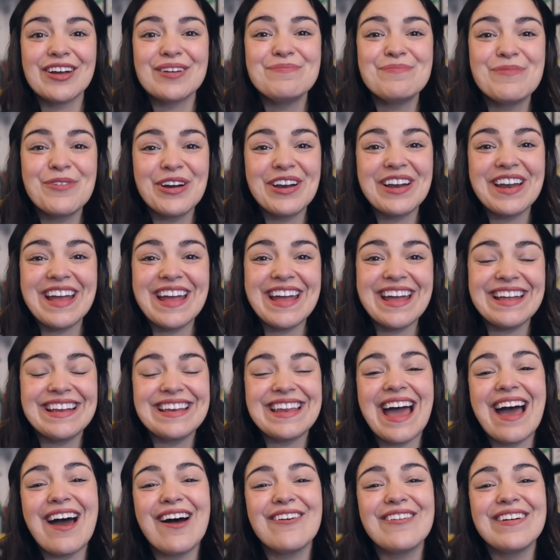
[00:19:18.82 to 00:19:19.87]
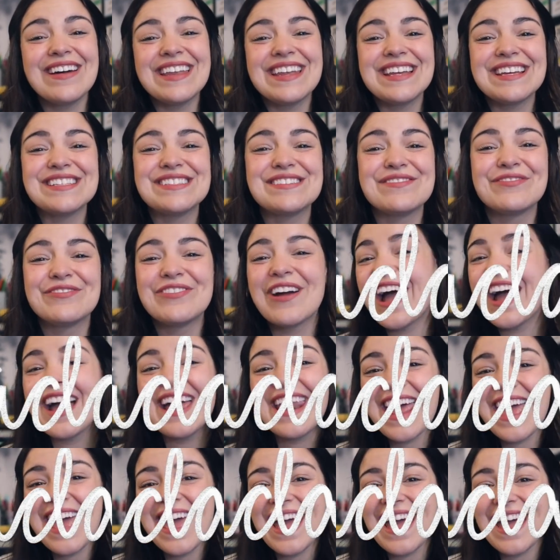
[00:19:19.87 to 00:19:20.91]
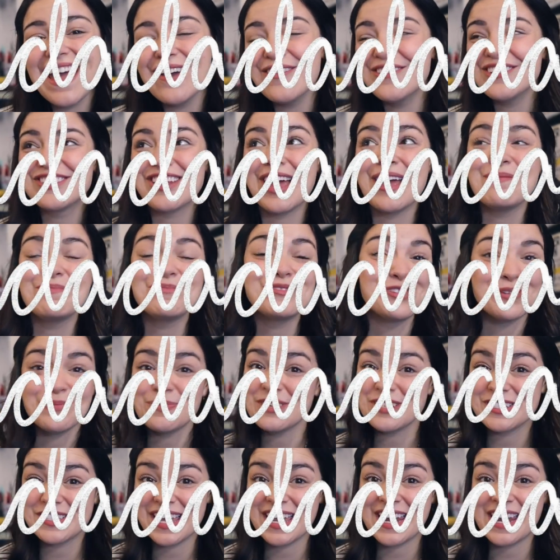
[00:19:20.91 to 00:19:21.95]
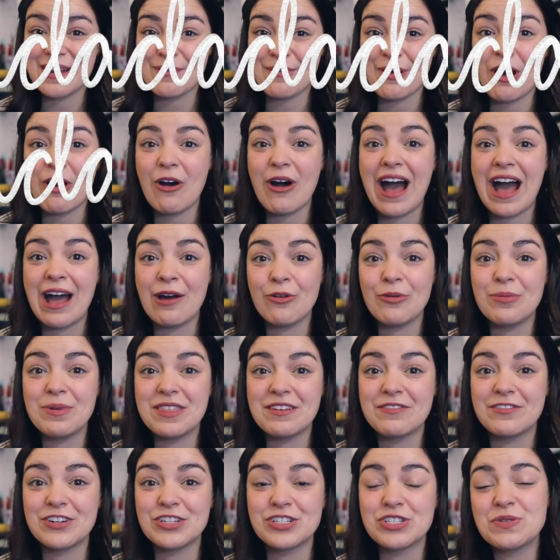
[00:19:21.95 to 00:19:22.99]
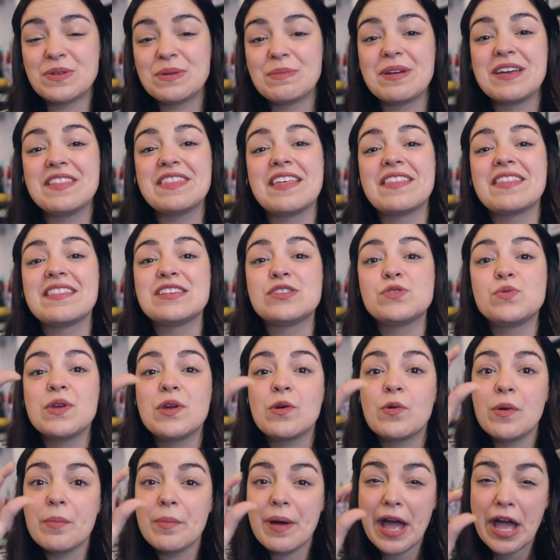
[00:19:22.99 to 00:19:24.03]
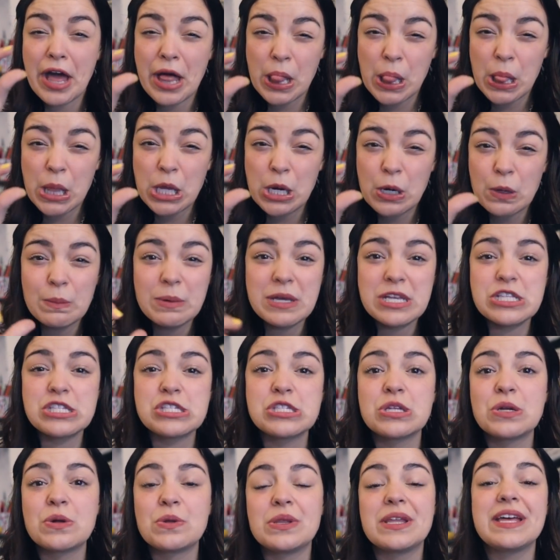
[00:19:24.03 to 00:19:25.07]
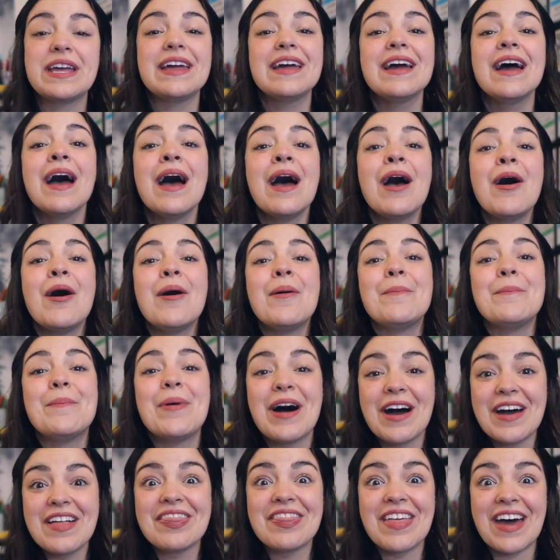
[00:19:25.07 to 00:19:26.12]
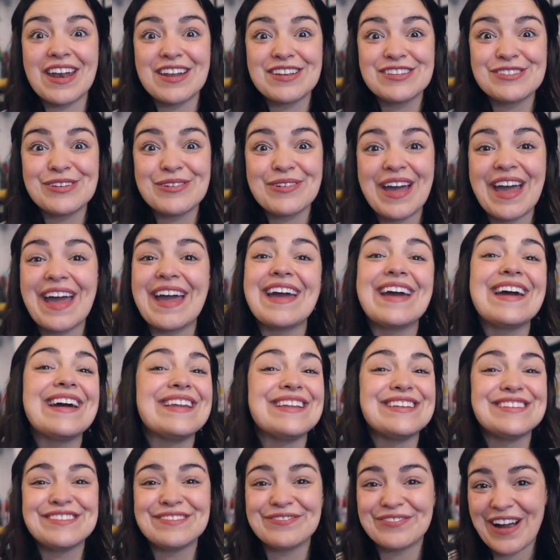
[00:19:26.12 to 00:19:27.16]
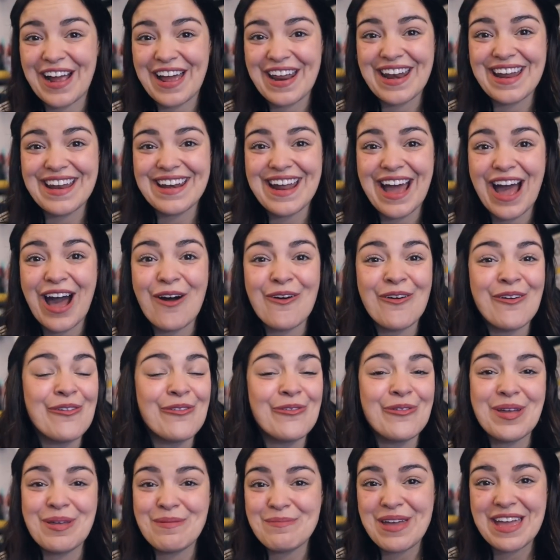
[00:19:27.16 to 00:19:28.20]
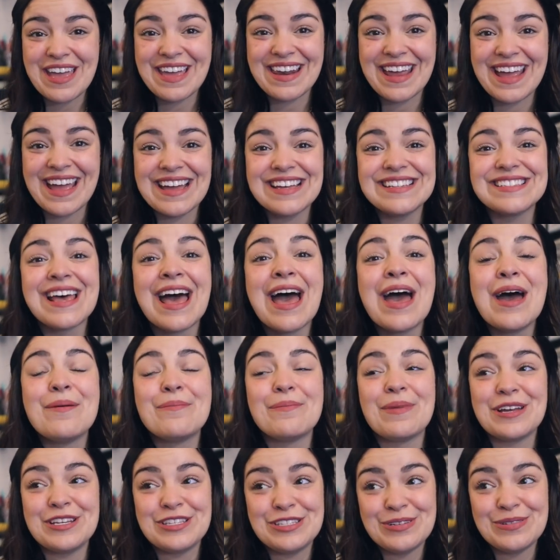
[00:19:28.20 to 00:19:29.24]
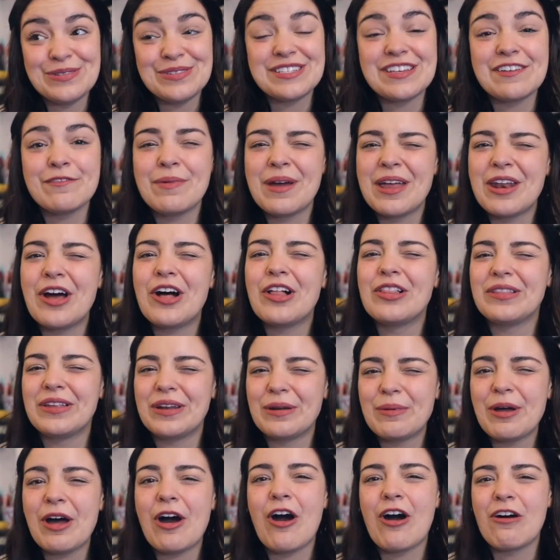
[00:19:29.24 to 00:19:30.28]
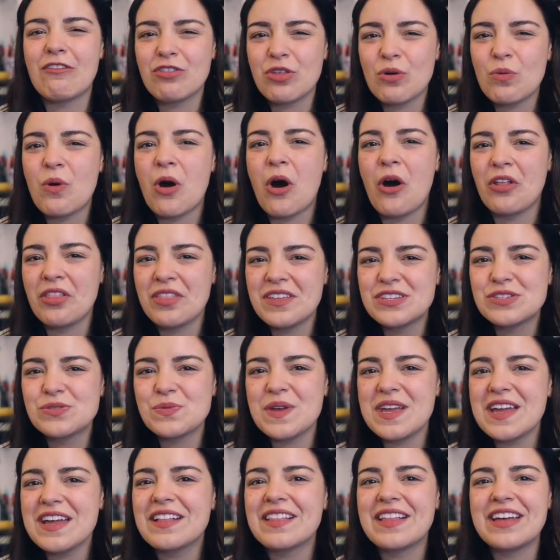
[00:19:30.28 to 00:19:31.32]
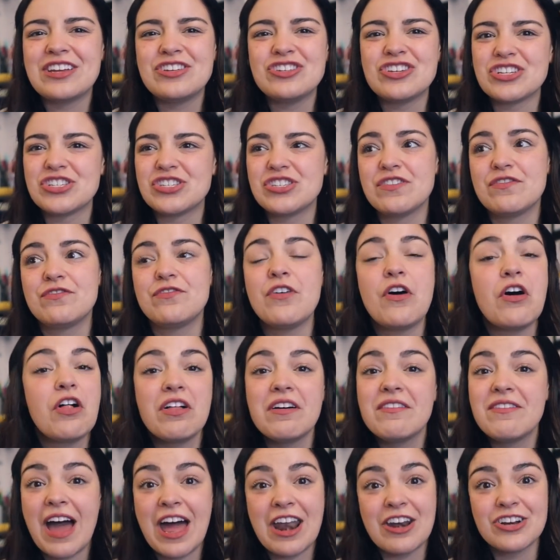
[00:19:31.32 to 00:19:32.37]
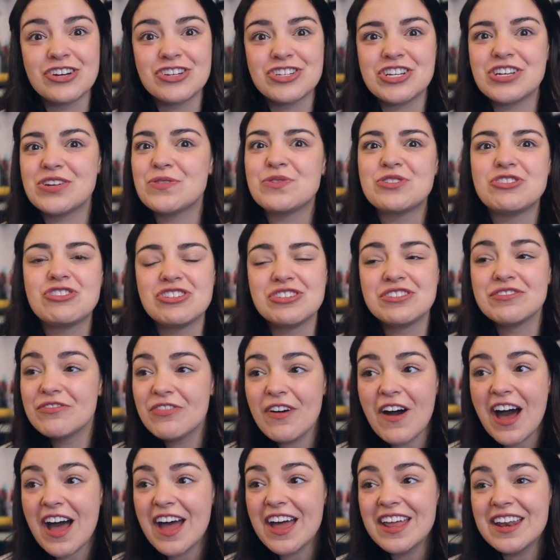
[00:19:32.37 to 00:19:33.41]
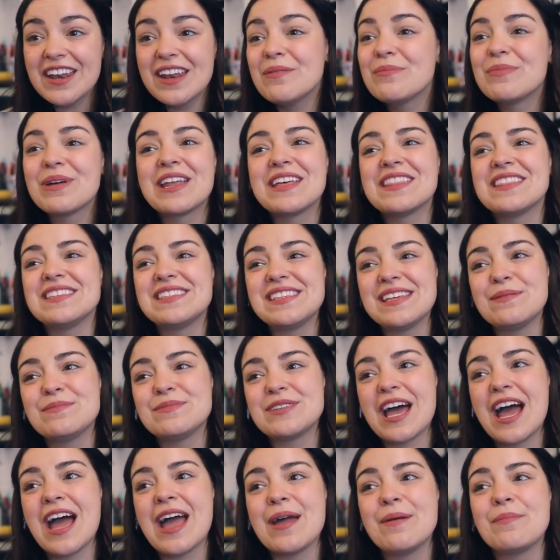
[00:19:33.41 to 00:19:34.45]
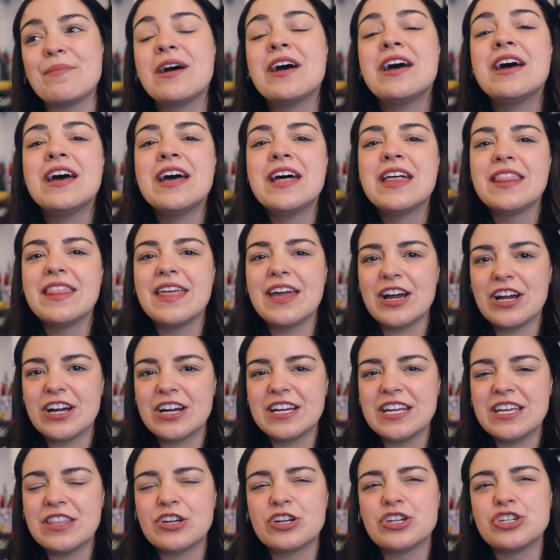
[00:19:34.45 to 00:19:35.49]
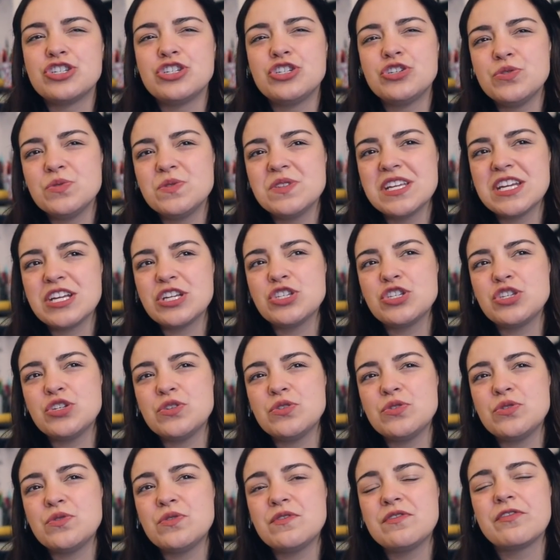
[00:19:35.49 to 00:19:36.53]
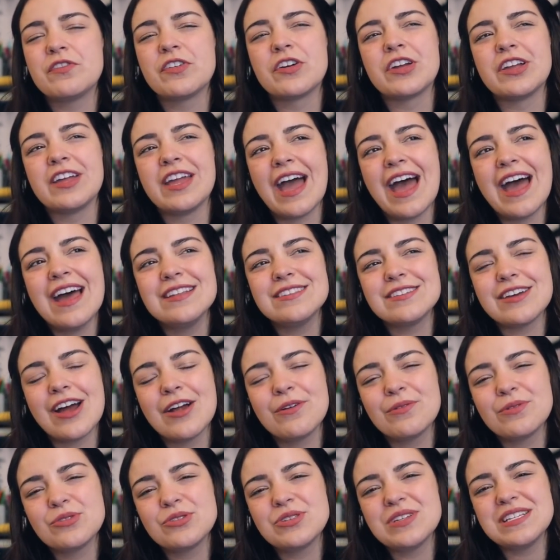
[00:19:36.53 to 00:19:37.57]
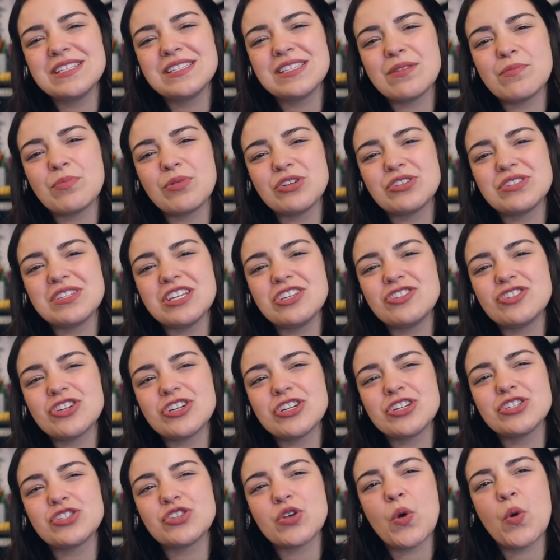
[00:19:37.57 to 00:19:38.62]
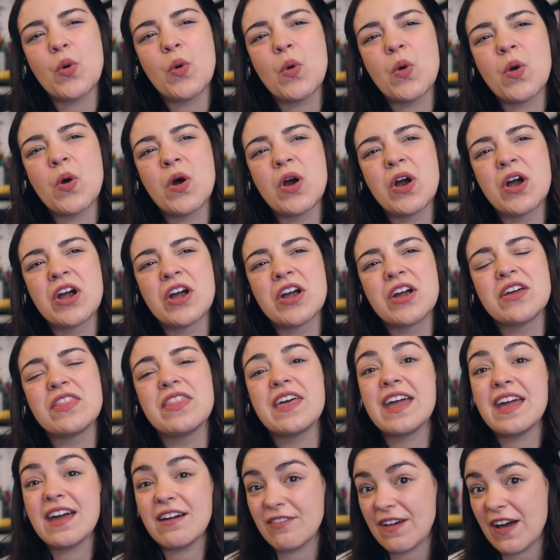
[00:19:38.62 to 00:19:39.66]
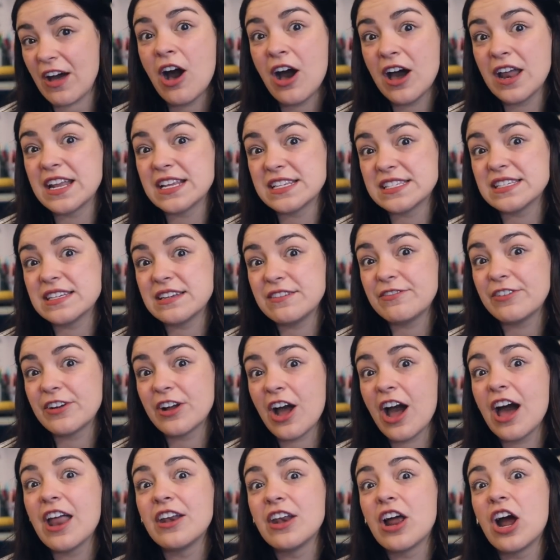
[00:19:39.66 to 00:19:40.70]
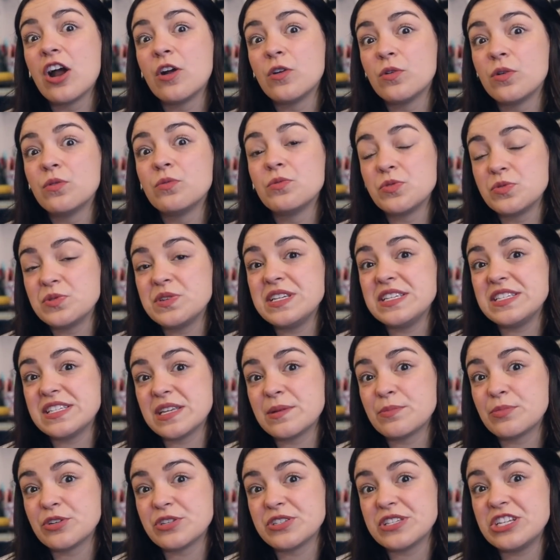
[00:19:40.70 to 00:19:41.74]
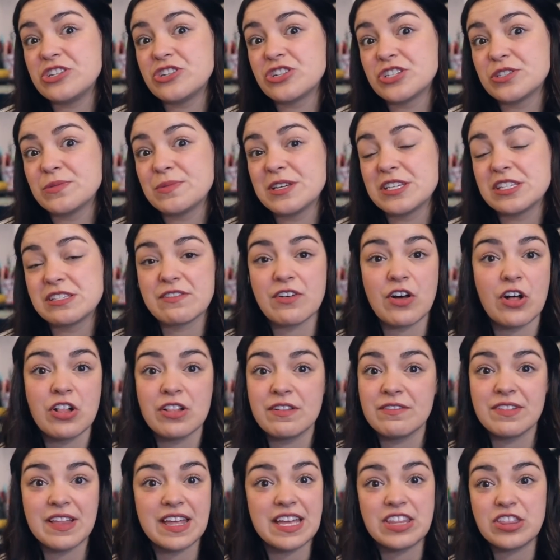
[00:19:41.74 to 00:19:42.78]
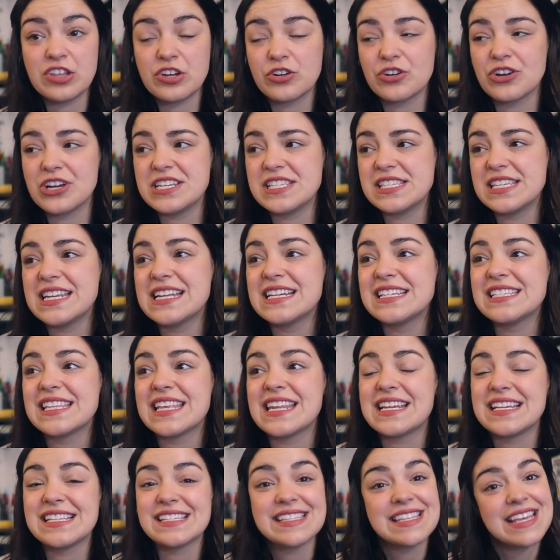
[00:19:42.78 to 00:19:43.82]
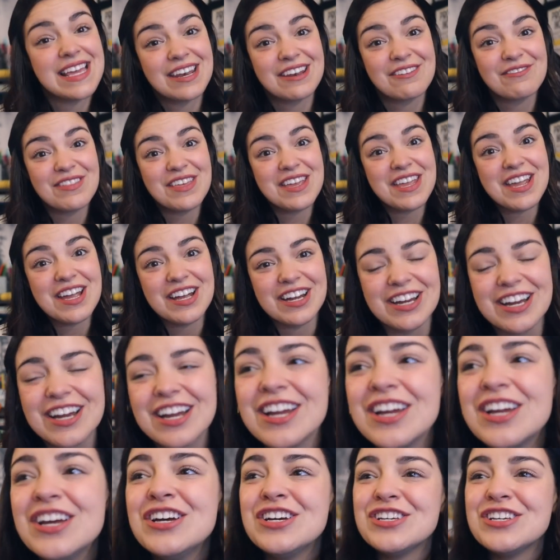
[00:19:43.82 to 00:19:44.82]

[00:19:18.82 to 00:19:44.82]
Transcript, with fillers: Good morning! Now it is which I am super excited about. I will be the first to admit that this week went by a little bit slowly, but that is okay. It is Friday now. We made it. My students have been a little bit off the wall this week, like just full of energy, which is fun, but at the same time, they are either choosing to forget our routines and procedures or they have honestly forgotten our routines and procedures because of all of like the craziness that is the end of the year.